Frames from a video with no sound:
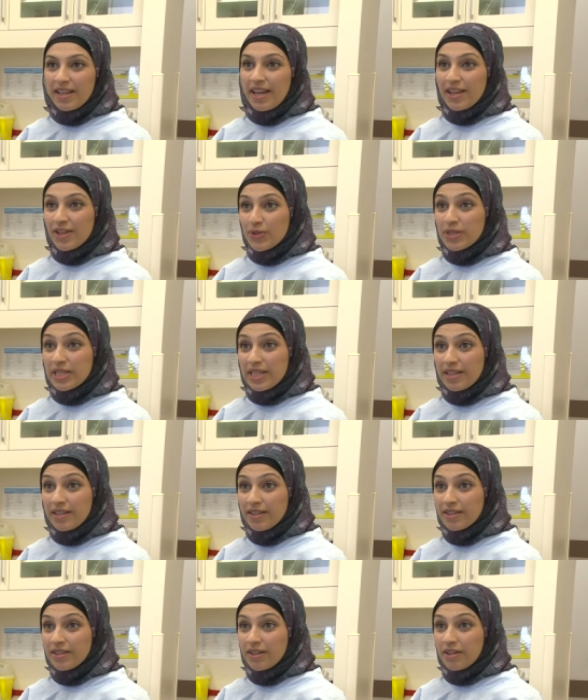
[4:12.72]
at
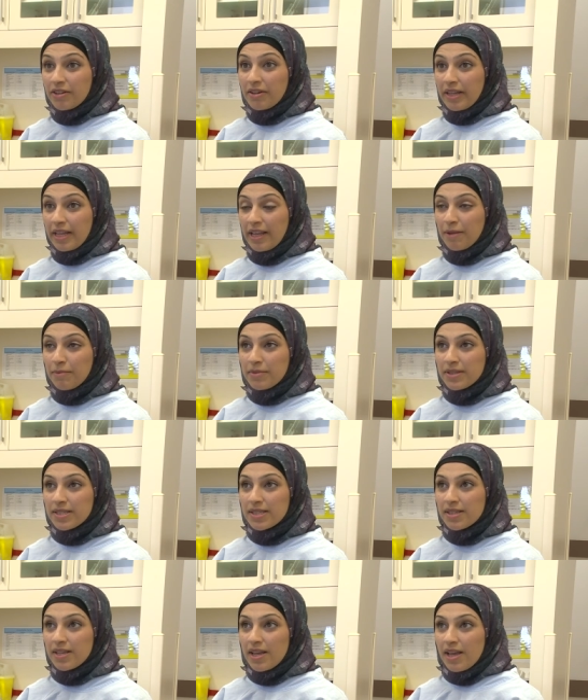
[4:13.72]
AUT, Auckland
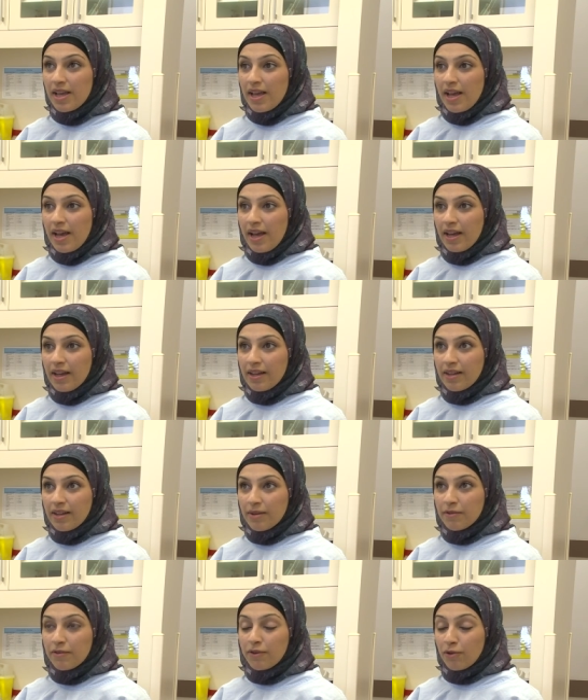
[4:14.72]
campus,
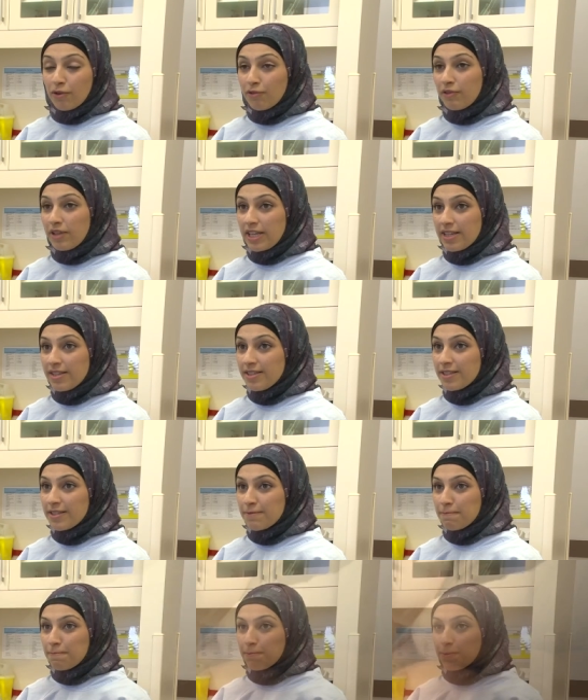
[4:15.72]
um, for three years.